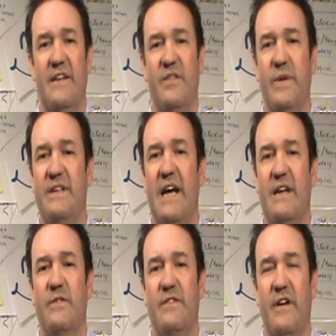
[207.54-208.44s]
So we
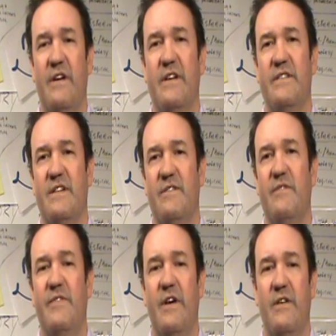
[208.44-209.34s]
attacked those areas
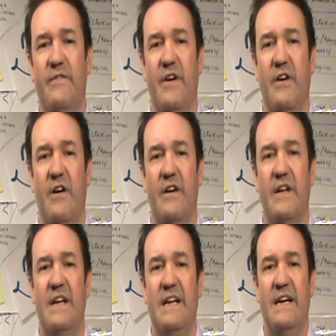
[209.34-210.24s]
very, very
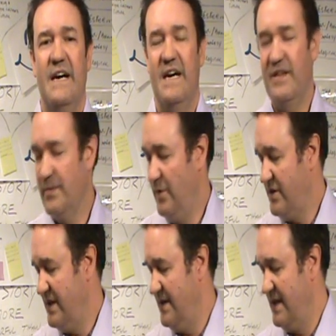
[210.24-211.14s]
hard. The
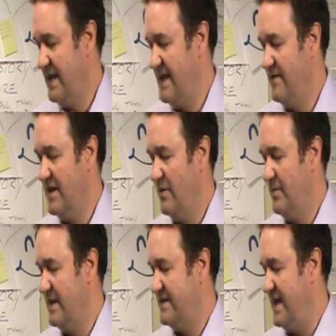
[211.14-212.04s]
book that I'm going to give you that
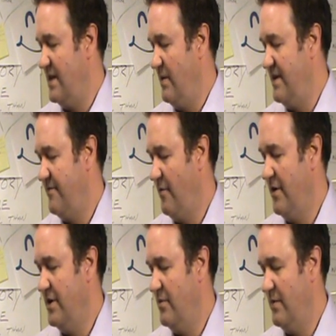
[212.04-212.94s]
would be a takeaway
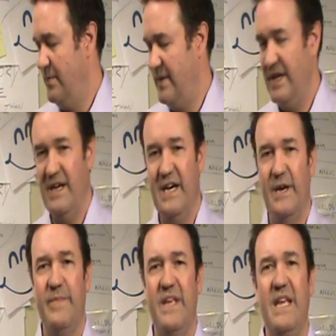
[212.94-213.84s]
for you would be
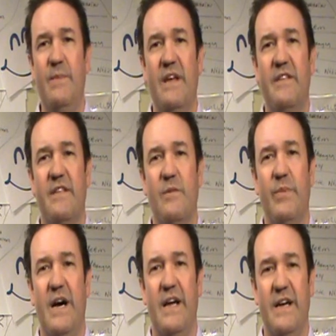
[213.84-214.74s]
E-Myth
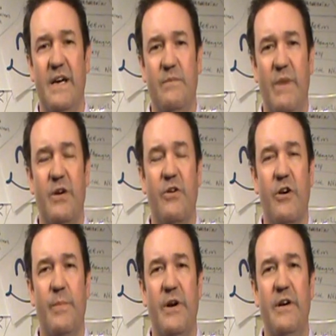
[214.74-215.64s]
by Michael
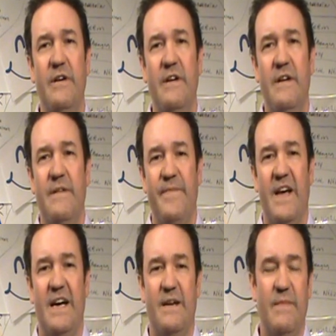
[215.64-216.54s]
Gerber.
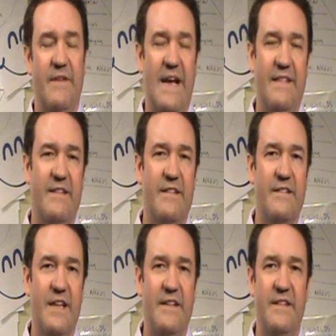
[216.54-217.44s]
I've had this
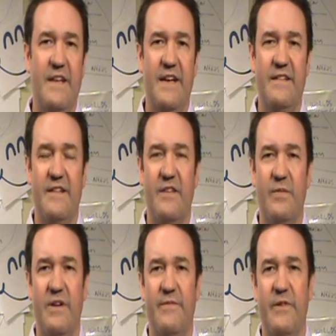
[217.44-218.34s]
since 1996
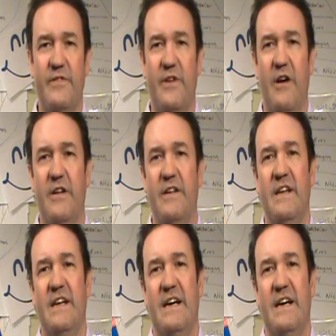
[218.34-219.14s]
when I first started.